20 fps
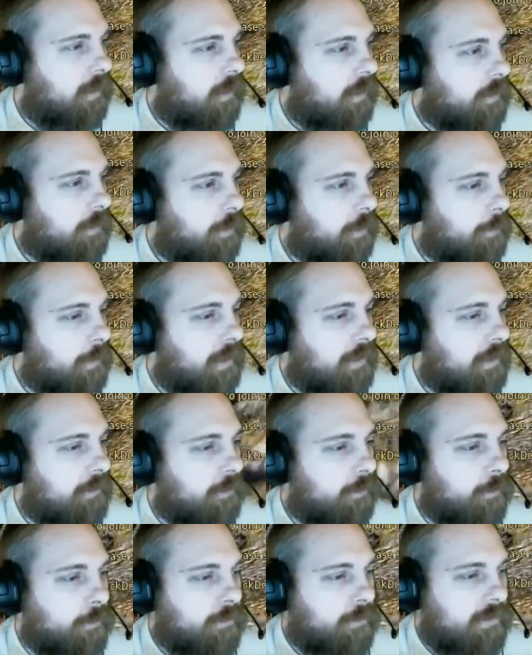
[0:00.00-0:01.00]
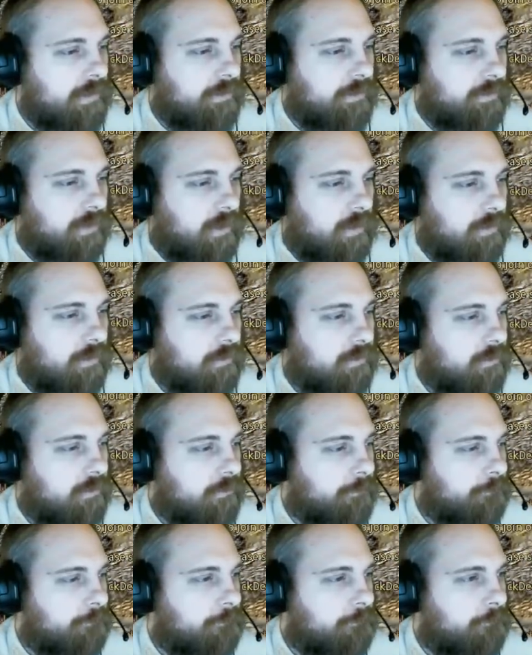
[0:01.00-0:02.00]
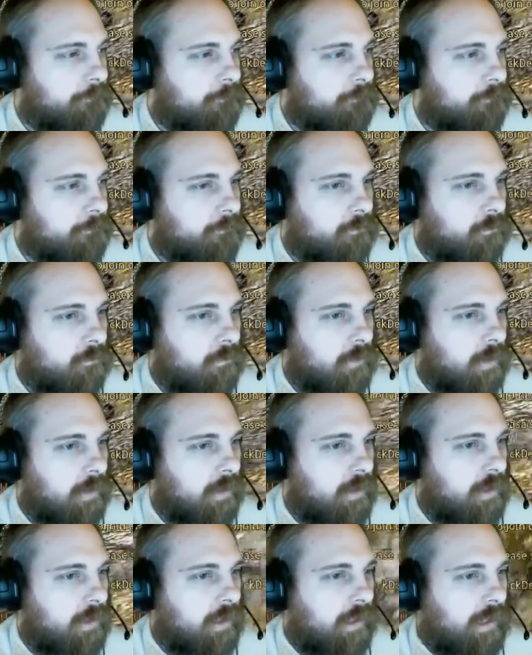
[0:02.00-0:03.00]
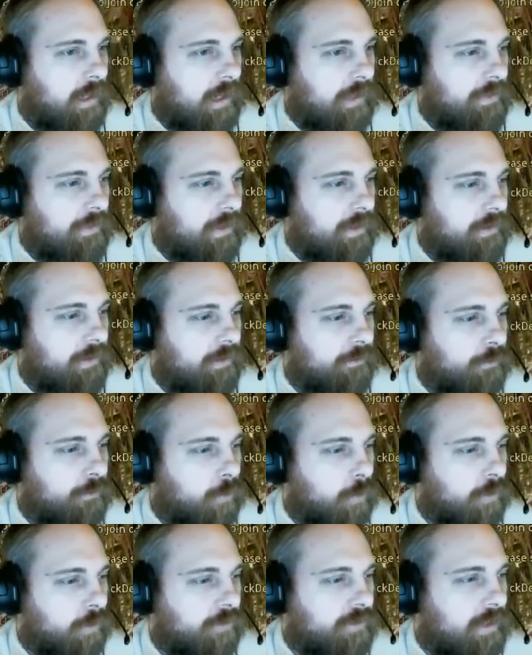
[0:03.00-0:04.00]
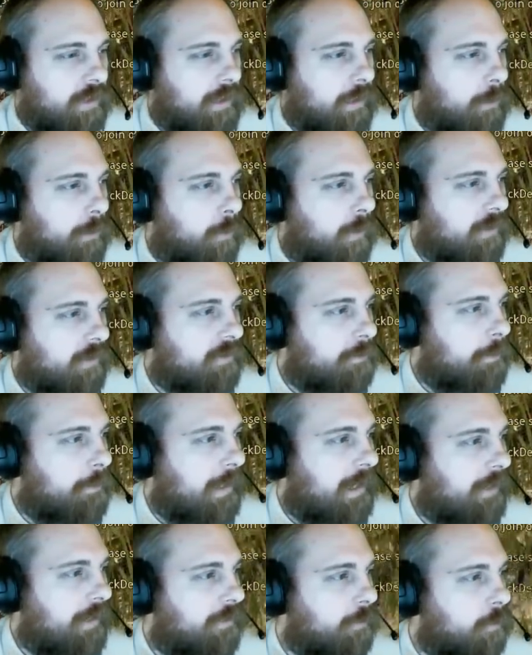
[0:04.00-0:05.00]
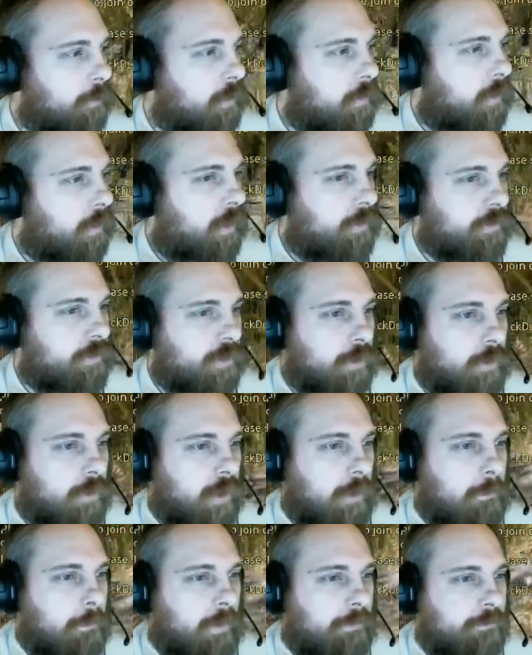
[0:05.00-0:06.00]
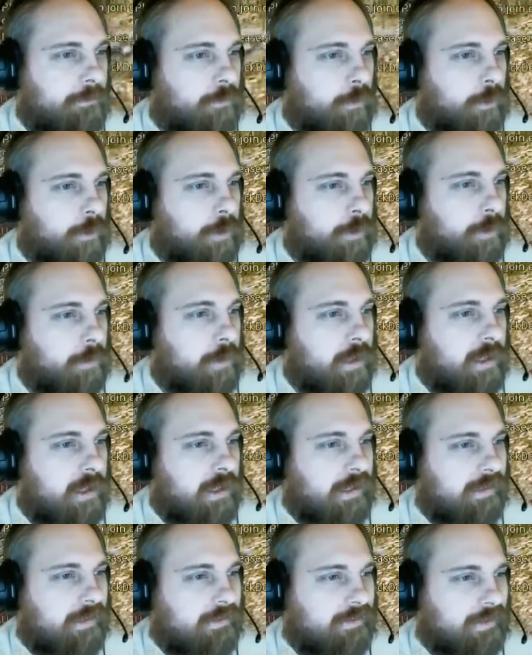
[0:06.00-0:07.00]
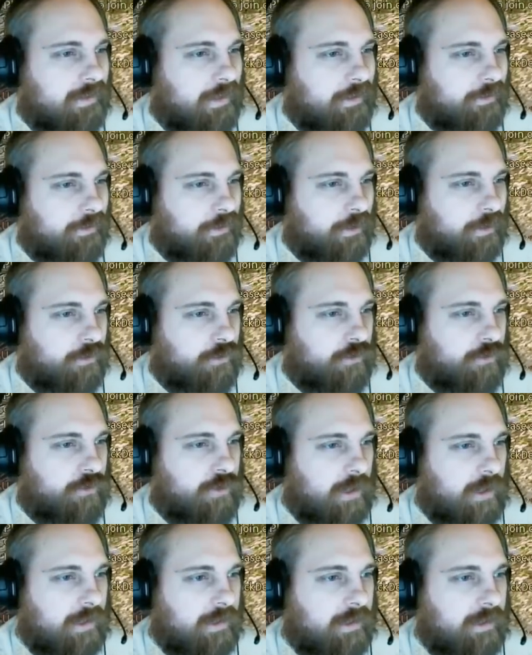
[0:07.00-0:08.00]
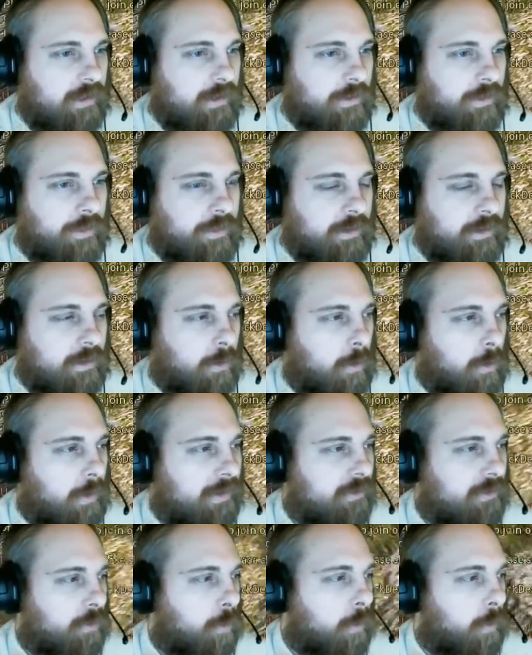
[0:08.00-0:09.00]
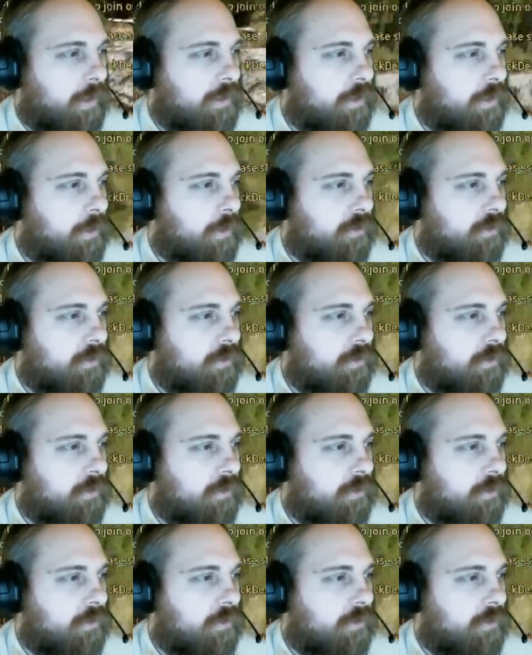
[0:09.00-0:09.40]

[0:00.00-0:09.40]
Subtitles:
Go ahead and loot these guys. And then, of course, a quest path will also come up for you. It says, check the quest window.